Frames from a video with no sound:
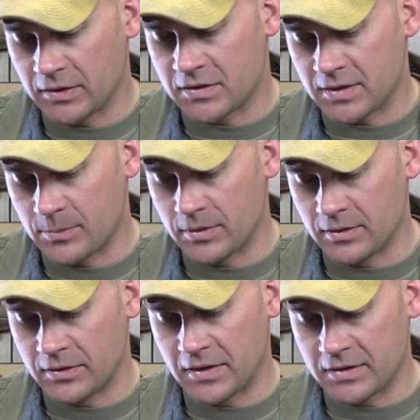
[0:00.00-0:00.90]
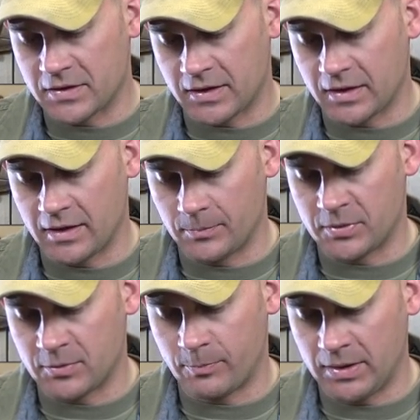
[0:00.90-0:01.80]
to some of the things that can help
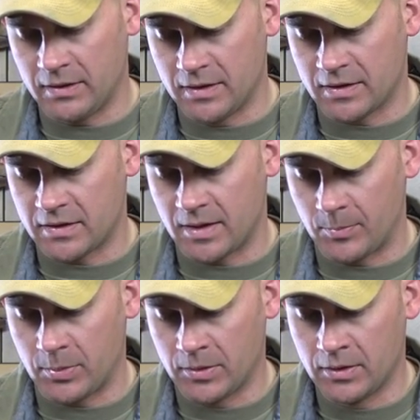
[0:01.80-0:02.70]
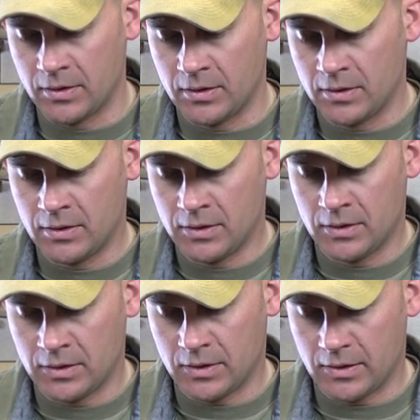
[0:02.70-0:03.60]
speed this up
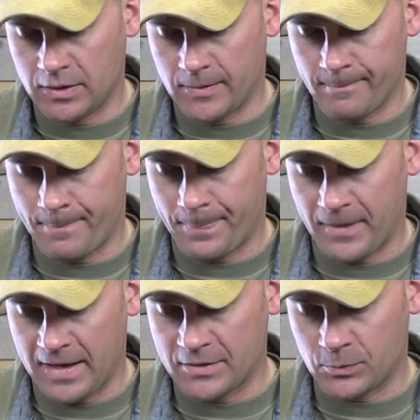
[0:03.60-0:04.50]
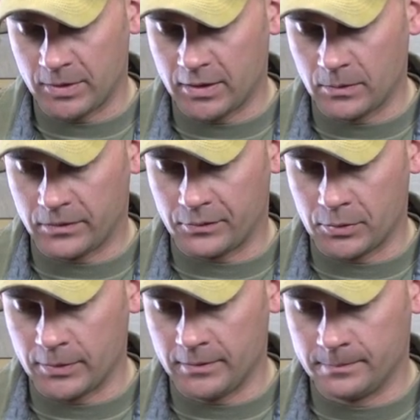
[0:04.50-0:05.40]
um, as we go
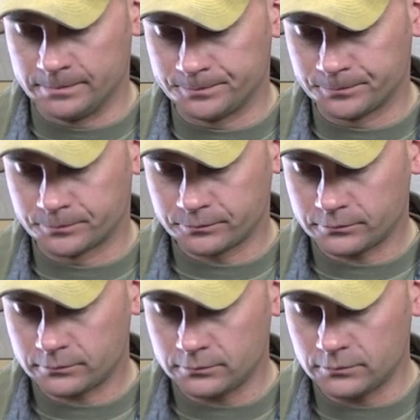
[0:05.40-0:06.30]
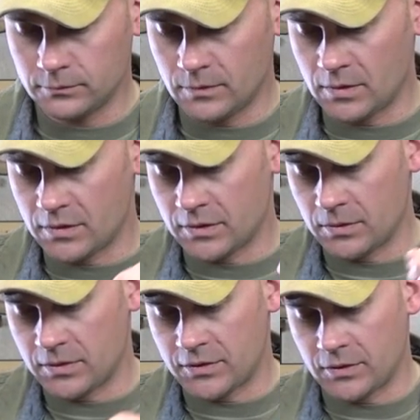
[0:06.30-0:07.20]
through it.
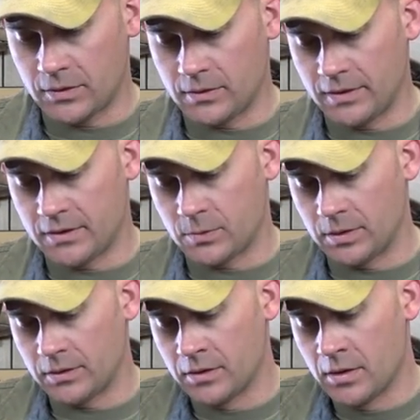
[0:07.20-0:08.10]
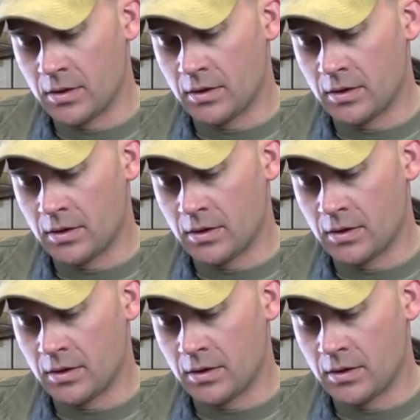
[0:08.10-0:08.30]
So to start on this one,